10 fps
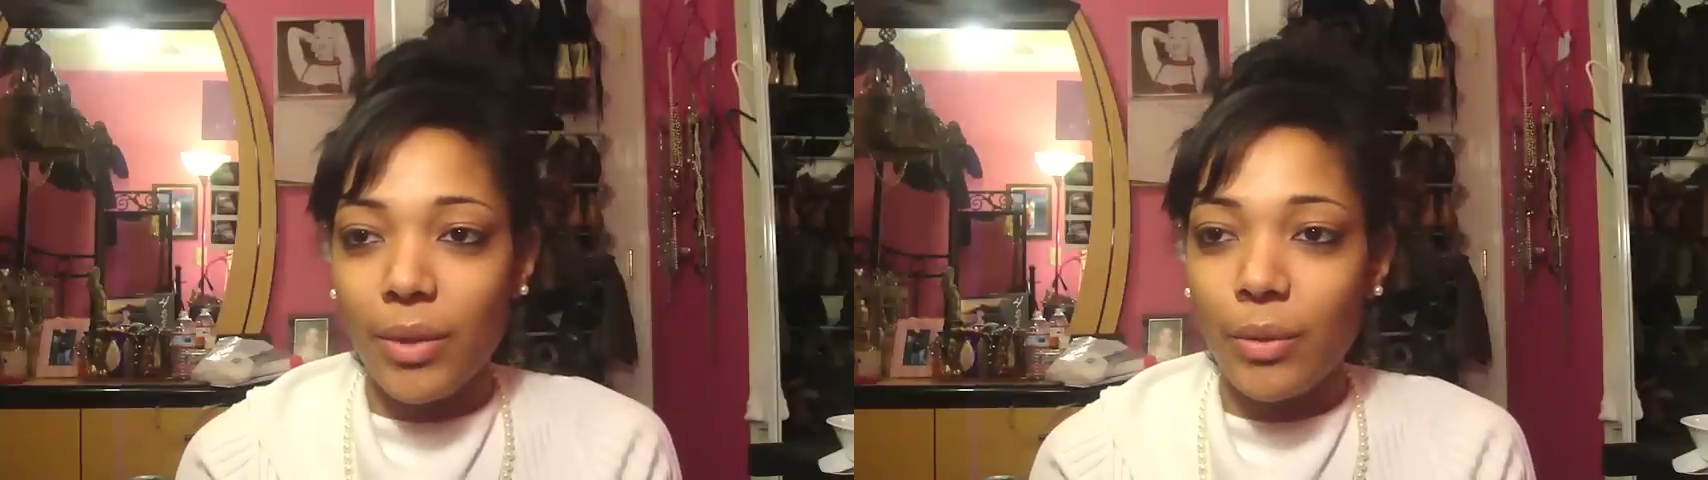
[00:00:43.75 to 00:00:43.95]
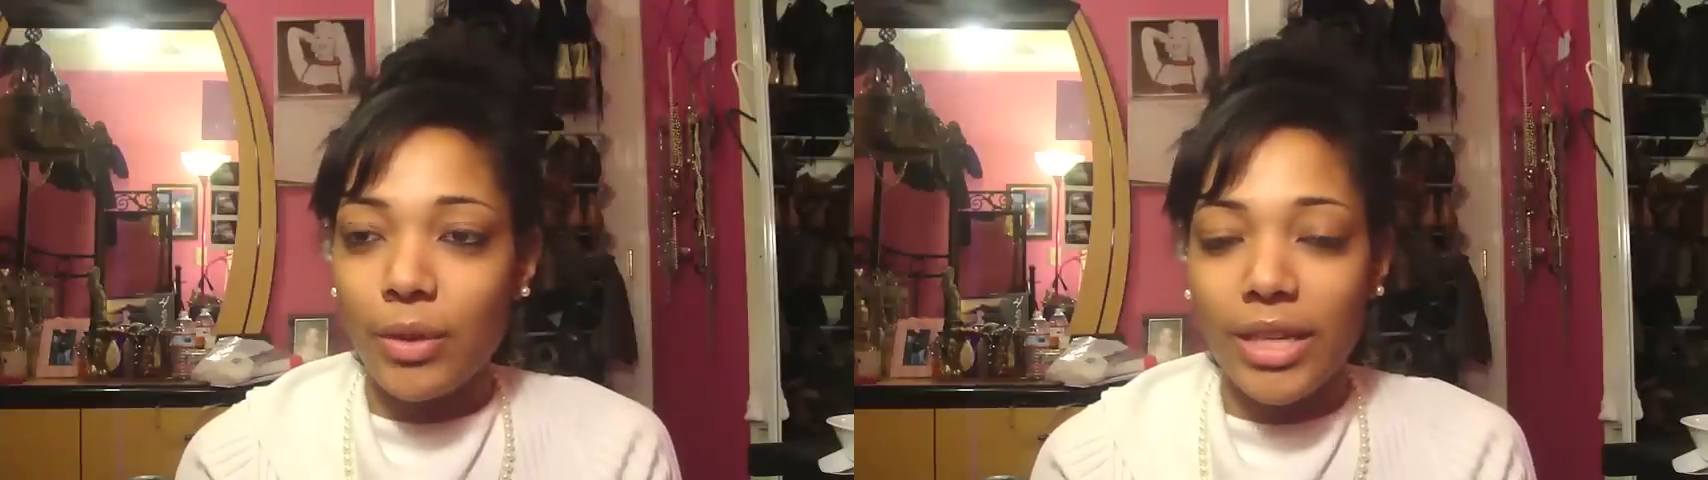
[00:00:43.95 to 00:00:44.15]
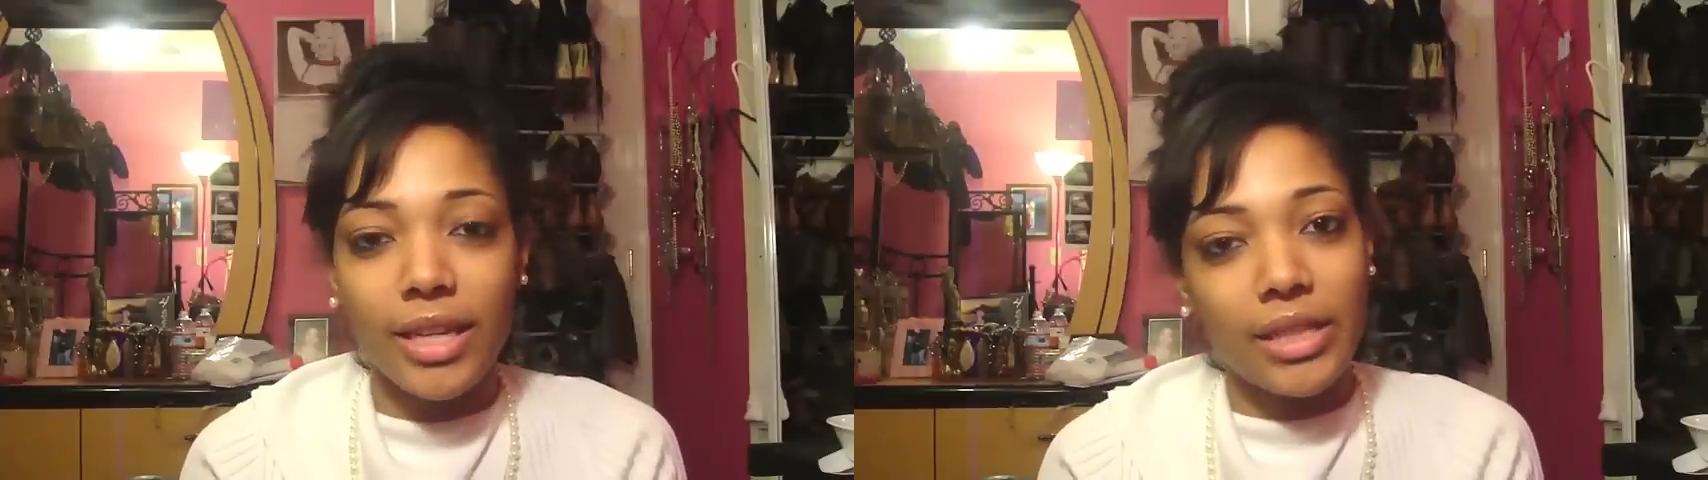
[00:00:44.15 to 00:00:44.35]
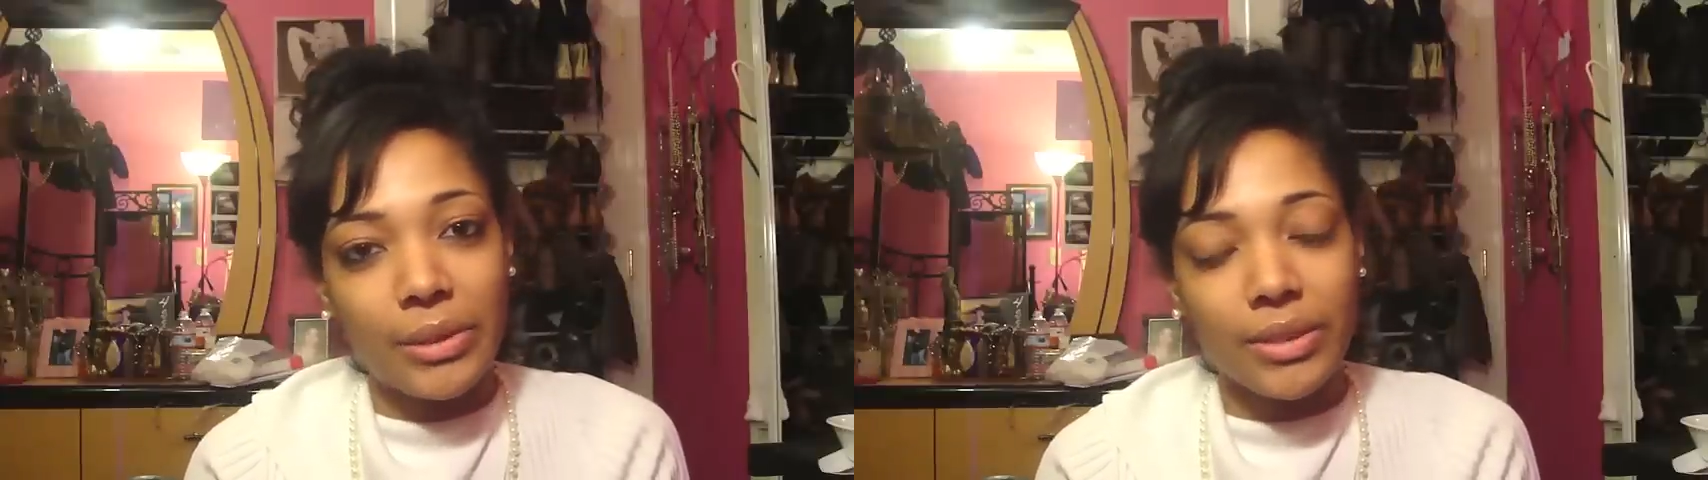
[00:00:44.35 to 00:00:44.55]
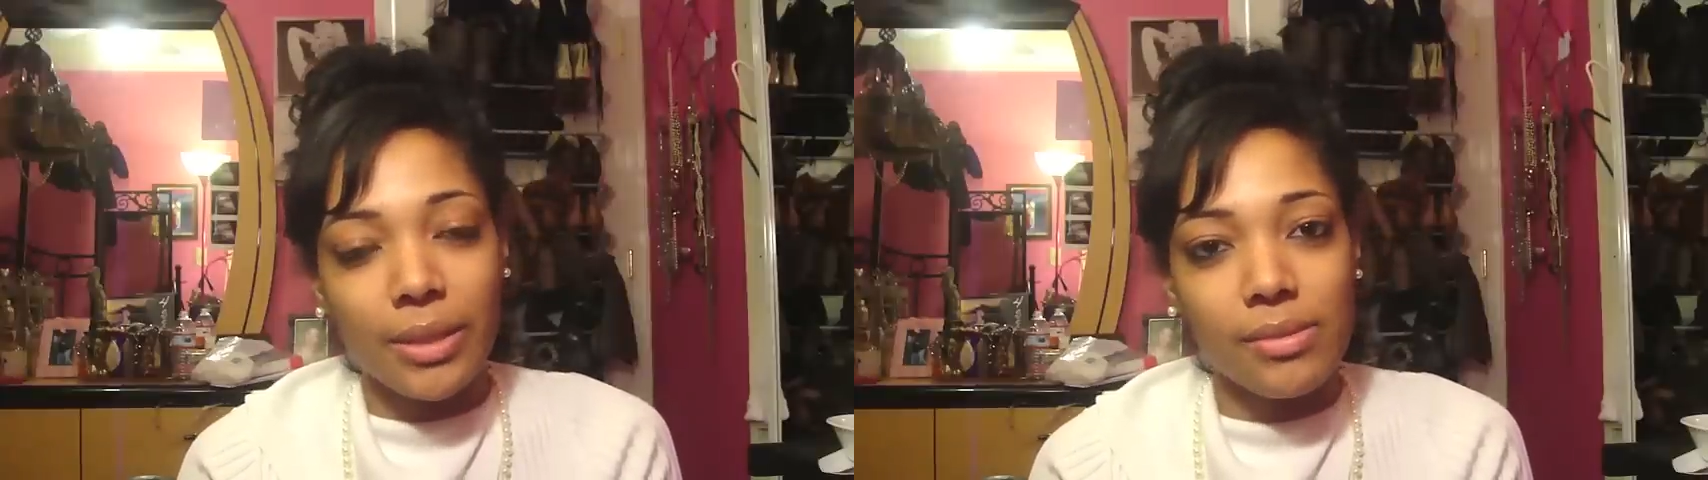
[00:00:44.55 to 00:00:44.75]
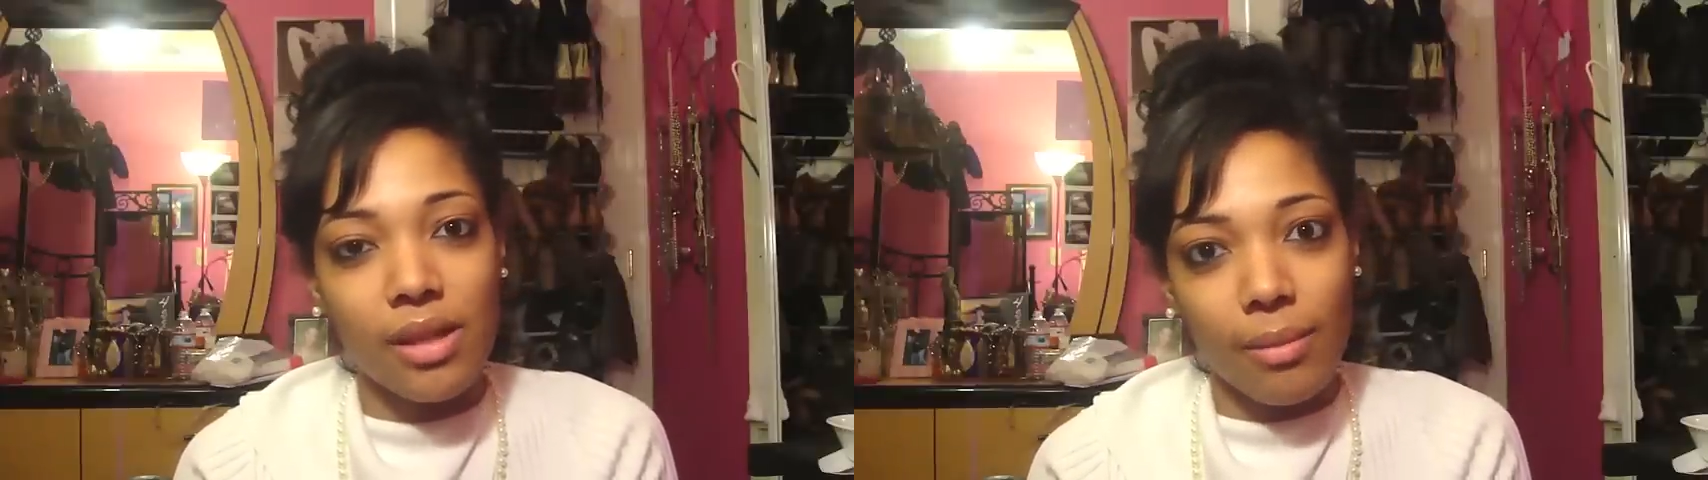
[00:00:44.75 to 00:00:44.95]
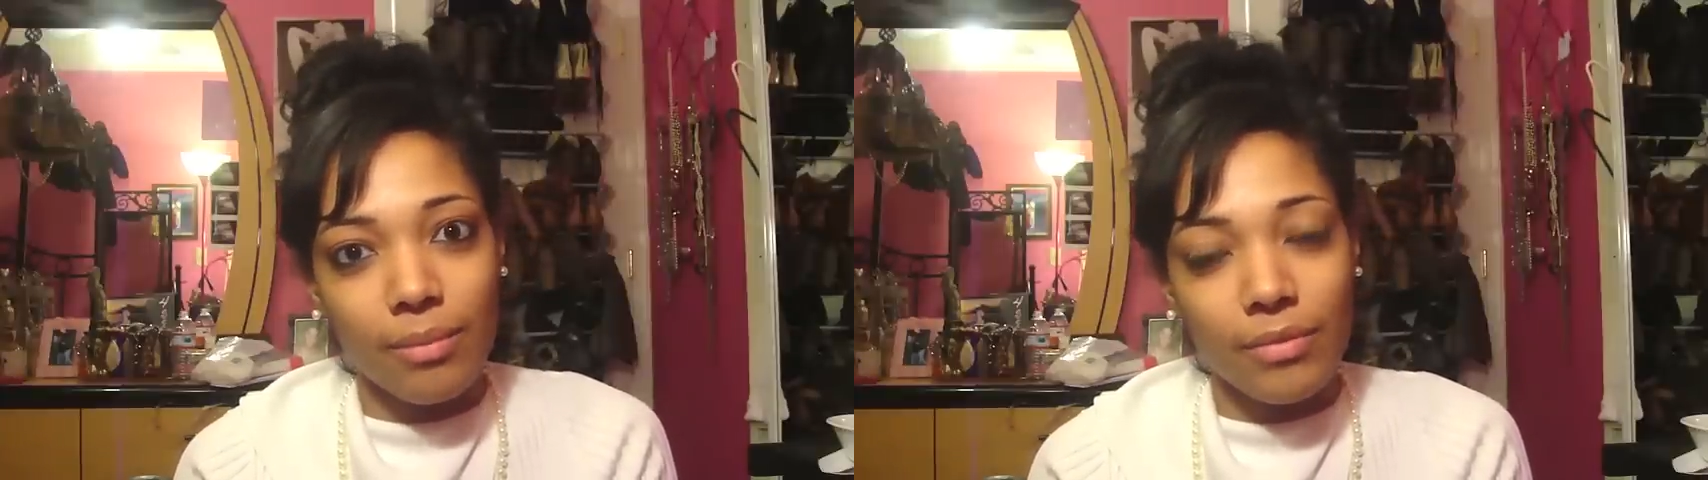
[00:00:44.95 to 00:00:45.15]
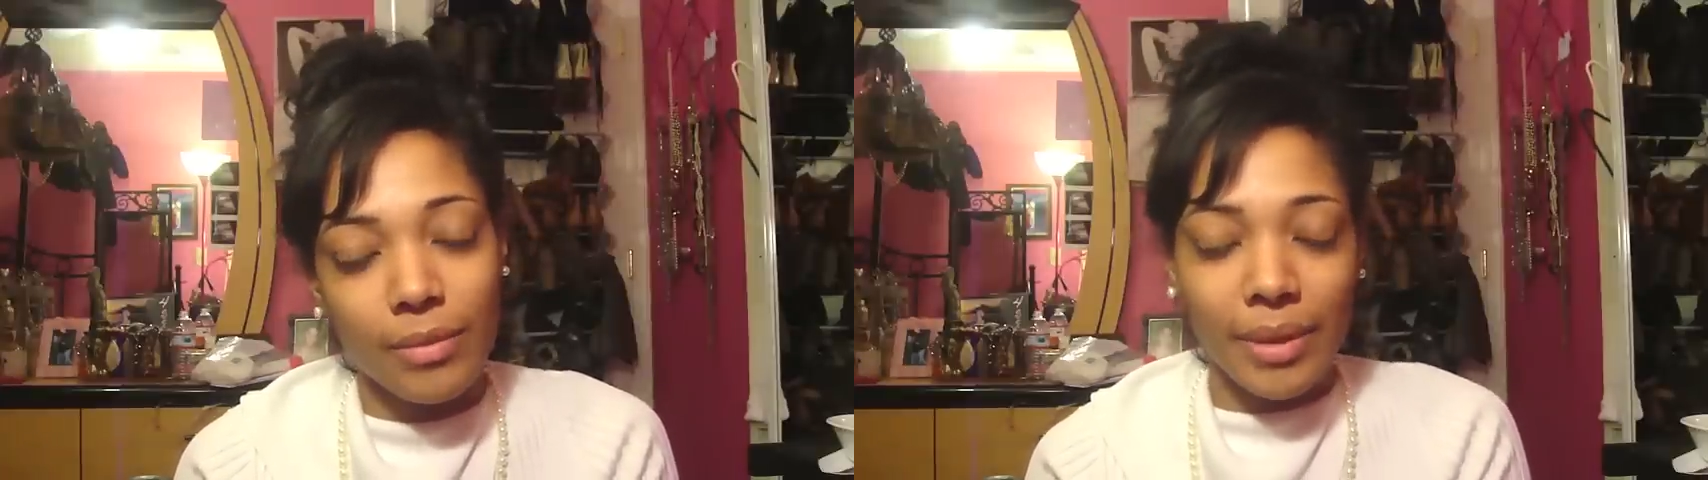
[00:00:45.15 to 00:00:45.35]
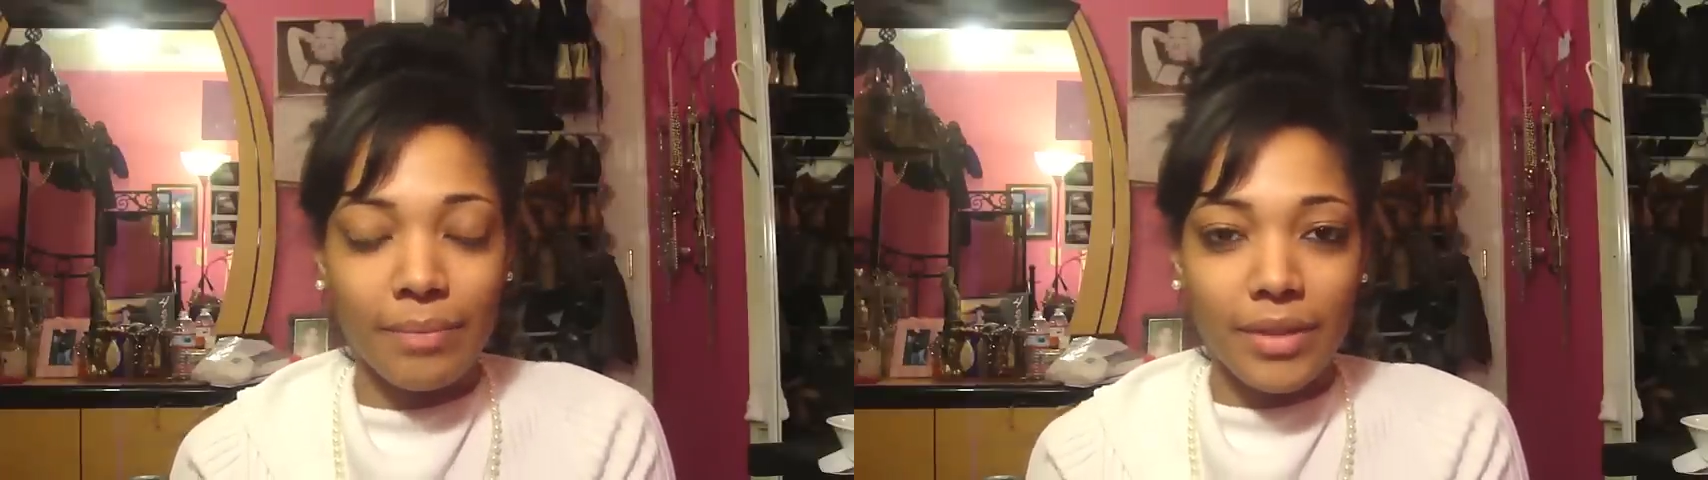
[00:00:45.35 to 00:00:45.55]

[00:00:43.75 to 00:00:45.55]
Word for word: will get a little something, something for me.